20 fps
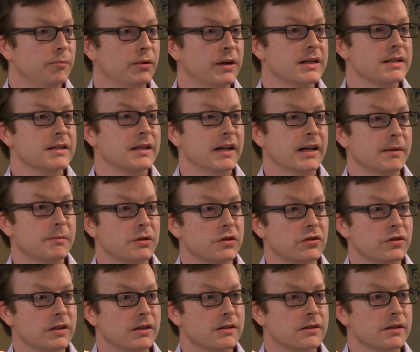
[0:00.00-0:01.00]
brain scanning
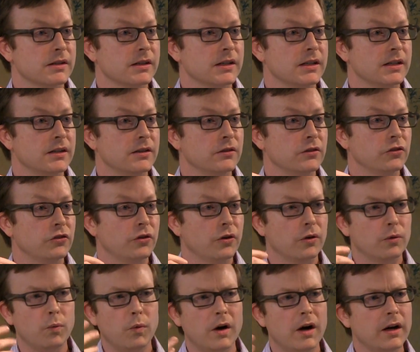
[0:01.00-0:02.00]
machines, and he
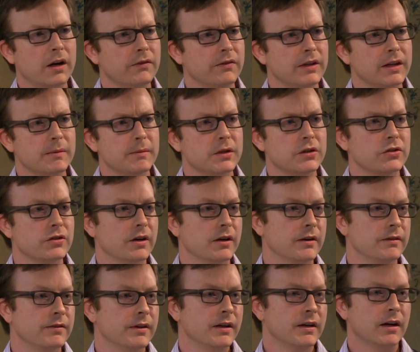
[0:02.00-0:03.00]
showed one of an image
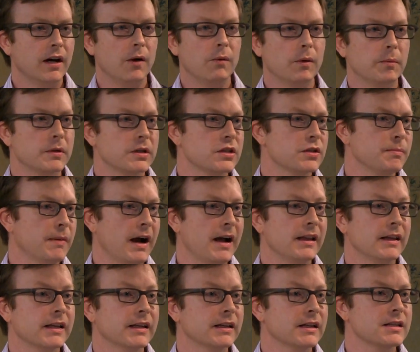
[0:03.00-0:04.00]
of a woman
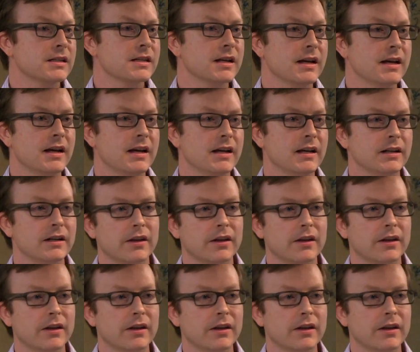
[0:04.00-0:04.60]
smiling, let's say,